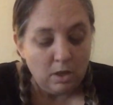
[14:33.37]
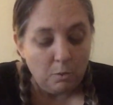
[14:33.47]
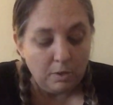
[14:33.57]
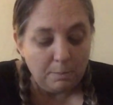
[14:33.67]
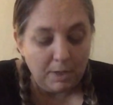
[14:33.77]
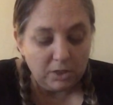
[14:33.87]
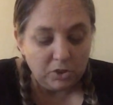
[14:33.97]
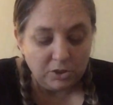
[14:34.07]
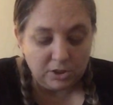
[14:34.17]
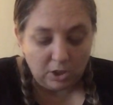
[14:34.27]
When the
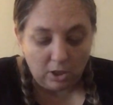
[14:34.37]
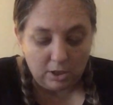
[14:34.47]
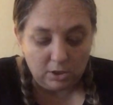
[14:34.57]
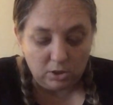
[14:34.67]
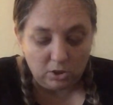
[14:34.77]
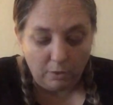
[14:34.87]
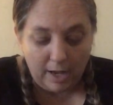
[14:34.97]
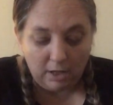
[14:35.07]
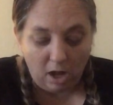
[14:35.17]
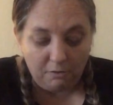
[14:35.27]
picture started,
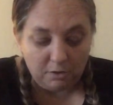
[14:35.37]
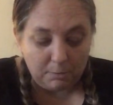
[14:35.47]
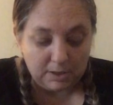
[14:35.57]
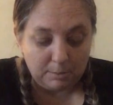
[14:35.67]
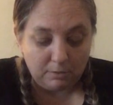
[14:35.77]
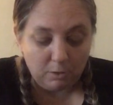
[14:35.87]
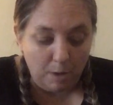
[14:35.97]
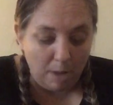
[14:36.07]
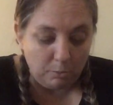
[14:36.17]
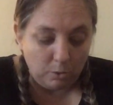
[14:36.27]
Joanne offered me some of her
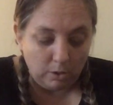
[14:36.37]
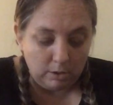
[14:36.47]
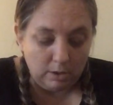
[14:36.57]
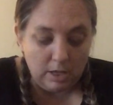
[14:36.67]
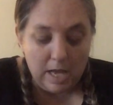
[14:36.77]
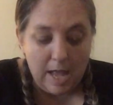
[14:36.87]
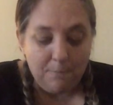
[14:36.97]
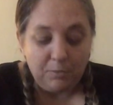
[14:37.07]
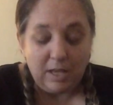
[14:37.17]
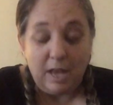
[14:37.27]
popcorn,
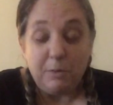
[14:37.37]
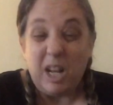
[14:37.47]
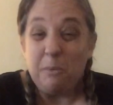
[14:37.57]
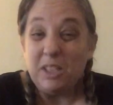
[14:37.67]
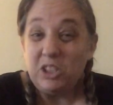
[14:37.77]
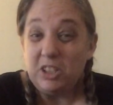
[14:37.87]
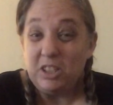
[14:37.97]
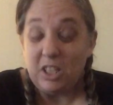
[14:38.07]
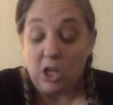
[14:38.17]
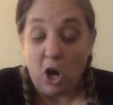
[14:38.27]
and when I reached
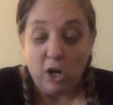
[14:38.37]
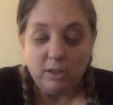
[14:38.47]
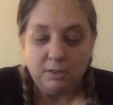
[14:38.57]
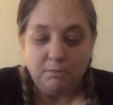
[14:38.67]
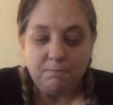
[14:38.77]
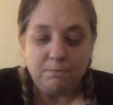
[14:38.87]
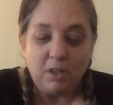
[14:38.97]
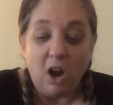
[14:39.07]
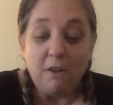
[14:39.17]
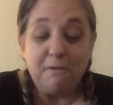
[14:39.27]
into the carton,
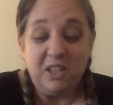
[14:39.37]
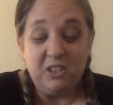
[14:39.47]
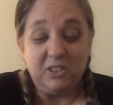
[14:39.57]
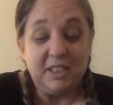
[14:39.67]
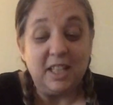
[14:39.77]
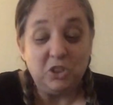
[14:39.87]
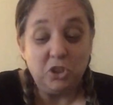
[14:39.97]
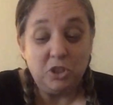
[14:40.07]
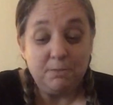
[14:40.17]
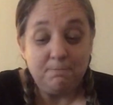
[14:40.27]
our fingers
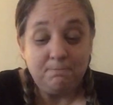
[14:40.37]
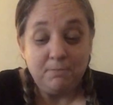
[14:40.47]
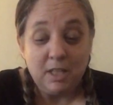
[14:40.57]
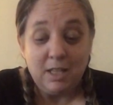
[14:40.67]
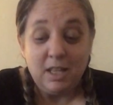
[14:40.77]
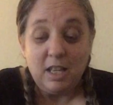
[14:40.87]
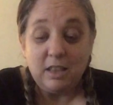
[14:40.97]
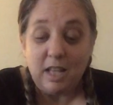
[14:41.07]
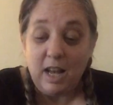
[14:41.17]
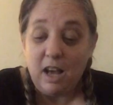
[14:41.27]
touched.
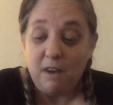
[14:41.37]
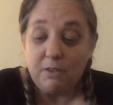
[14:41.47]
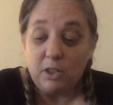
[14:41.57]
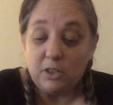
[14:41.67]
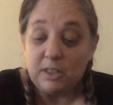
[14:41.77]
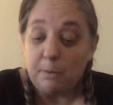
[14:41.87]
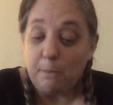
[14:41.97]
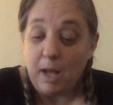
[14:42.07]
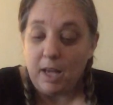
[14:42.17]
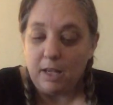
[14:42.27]
Then I offered her some of
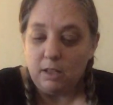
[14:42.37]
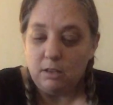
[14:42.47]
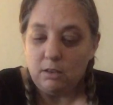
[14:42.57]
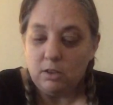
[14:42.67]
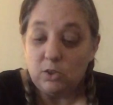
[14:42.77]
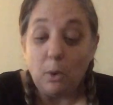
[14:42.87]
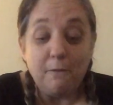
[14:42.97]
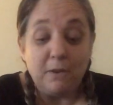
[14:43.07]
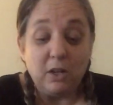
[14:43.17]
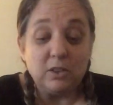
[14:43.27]
mine, so our
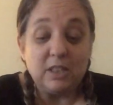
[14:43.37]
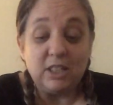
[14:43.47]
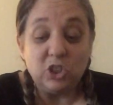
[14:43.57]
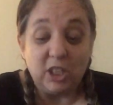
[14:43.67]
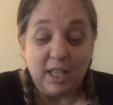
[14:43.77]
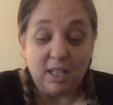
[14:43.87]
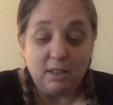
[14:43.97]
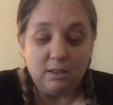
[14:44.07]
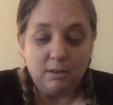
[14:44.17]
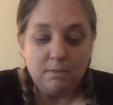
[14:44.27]
fingers touched
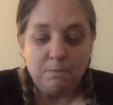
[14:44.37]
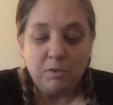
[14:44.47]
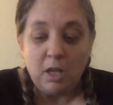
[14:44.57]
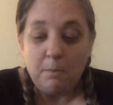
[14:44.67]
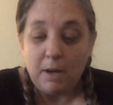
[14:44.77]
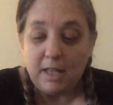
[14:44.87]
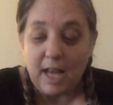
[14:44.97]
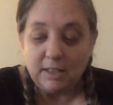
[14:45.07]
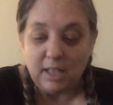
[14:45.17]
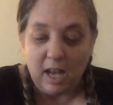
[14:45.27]
again. By
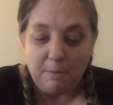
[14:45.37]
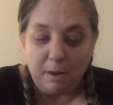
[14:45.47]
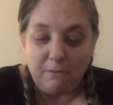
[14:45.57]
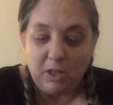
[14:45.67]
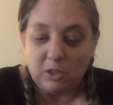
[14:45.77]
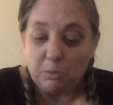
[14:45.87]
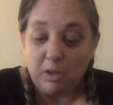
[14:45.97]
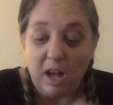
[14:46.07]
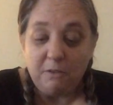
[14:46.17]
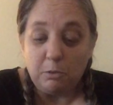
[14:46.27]
that time, my fingers were
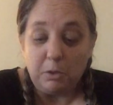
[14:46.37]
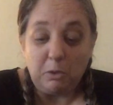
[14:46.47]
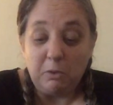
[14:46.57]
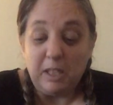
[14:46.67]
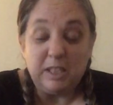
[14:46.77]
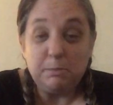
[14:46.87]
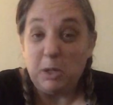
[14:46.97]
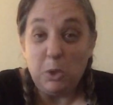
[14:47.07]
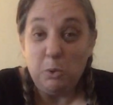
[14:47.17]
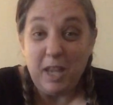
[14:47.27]
covered with grease,
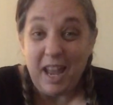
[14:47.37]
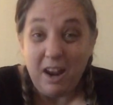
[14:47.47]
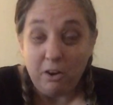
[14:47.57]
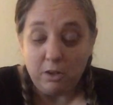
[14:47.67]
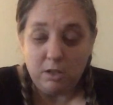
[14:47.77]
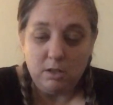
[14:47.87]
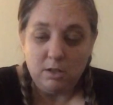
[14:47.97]
but who cared?